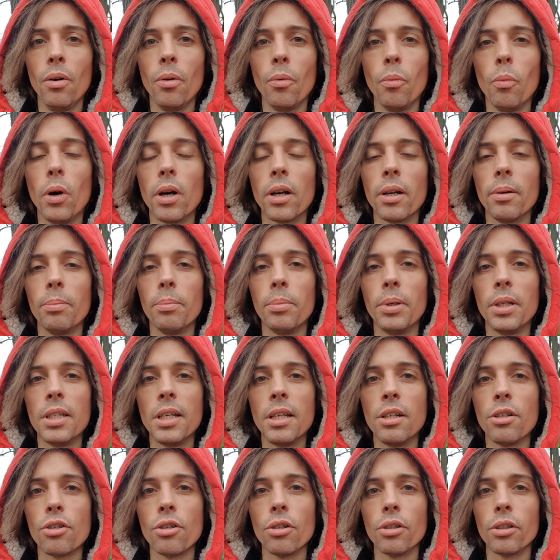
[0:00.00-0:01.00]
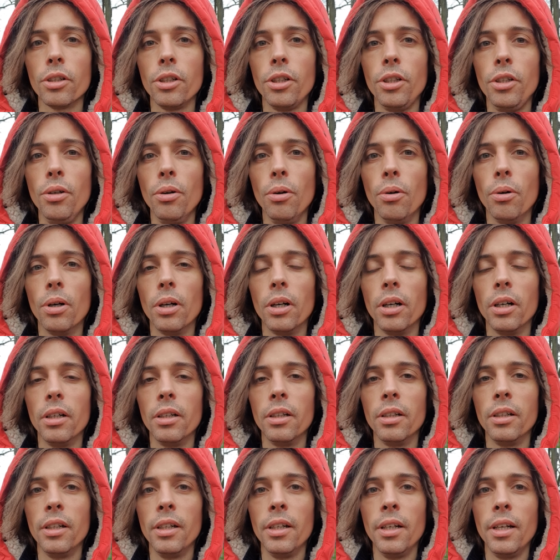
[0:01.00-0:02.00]
what a potential cure
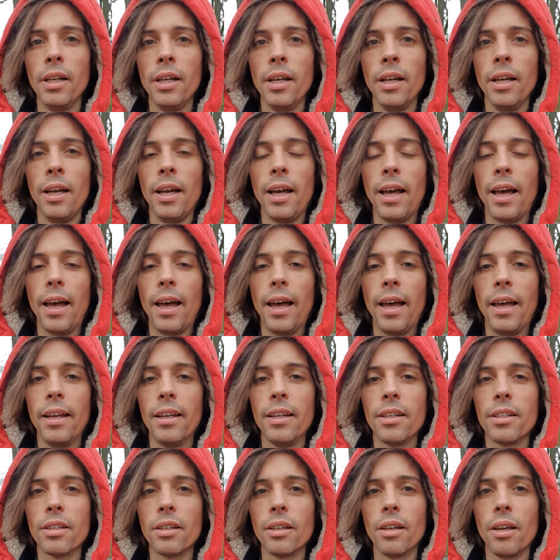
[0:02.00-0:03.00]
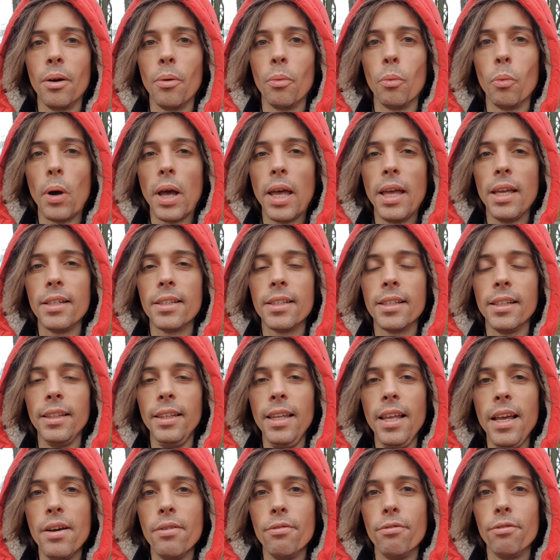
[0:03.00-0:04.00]
and a way to
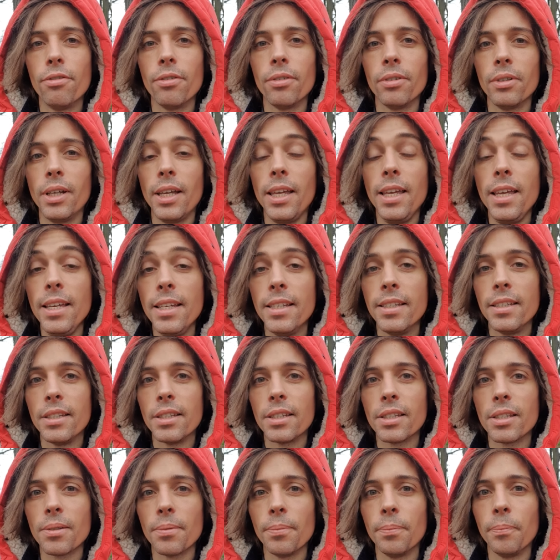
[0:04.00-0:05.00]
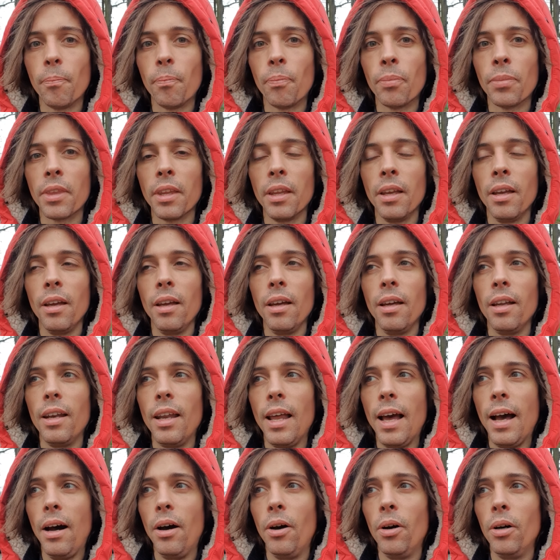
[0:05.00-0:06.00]
live is.
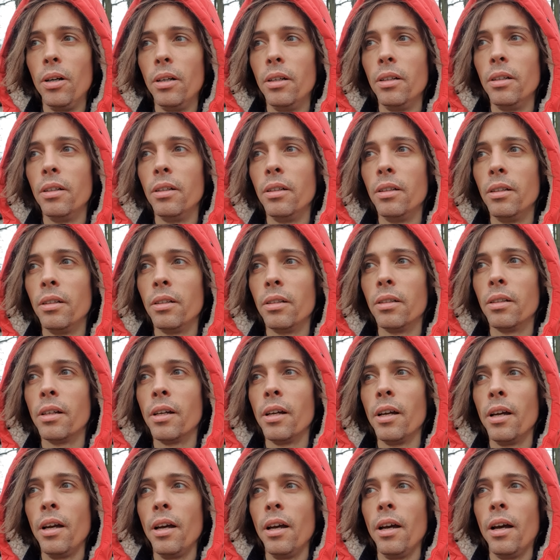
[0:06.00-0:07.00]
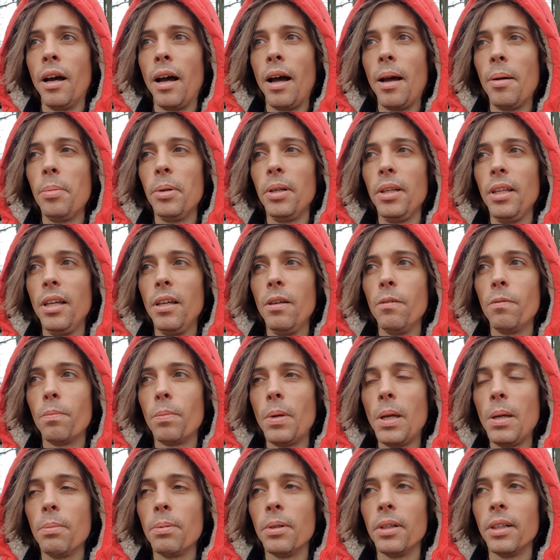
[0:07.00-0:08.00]
Now, I believe
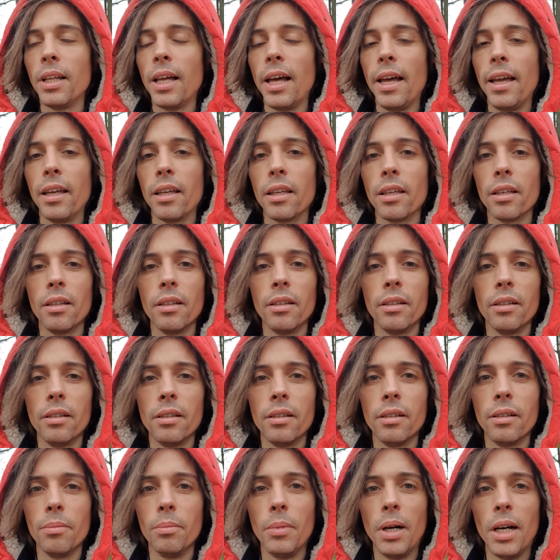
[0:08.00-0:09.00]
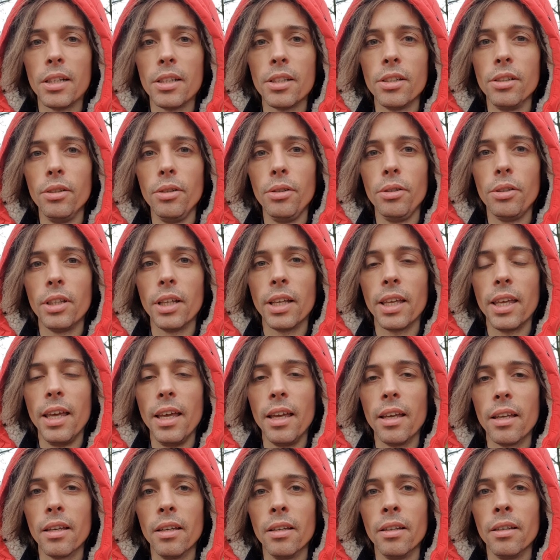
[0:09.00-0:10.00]
people like Martin Luther
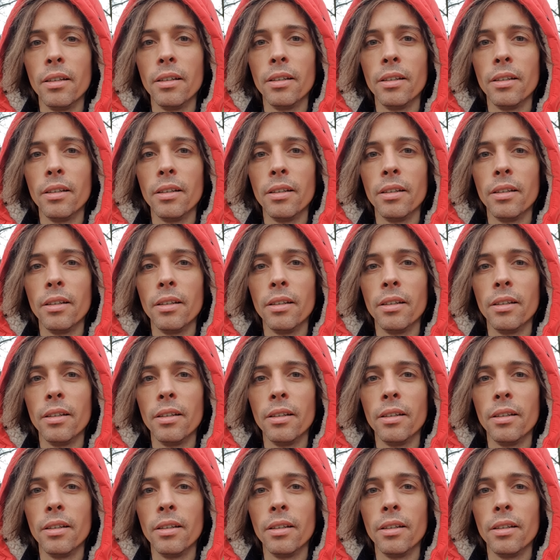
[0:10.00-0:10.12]
King